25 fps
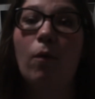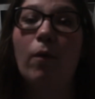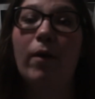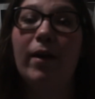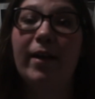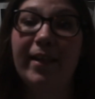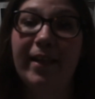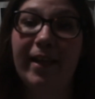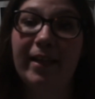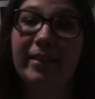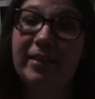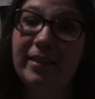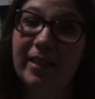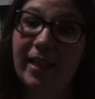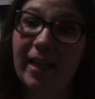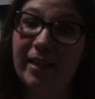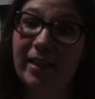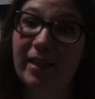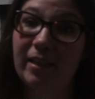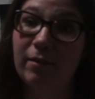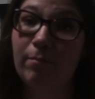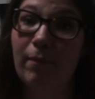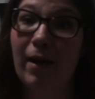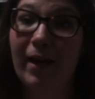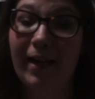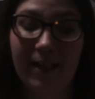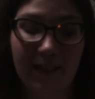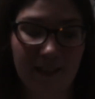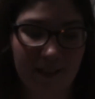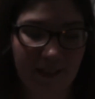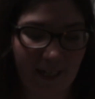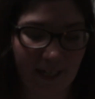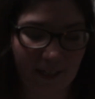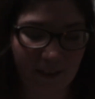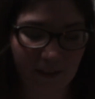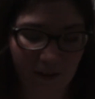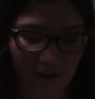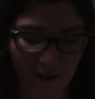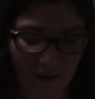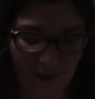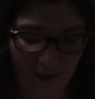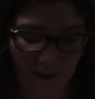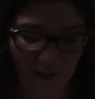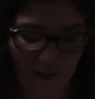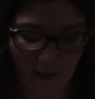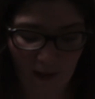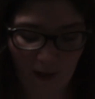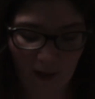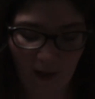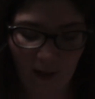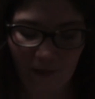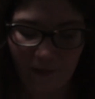want to get to get my collection.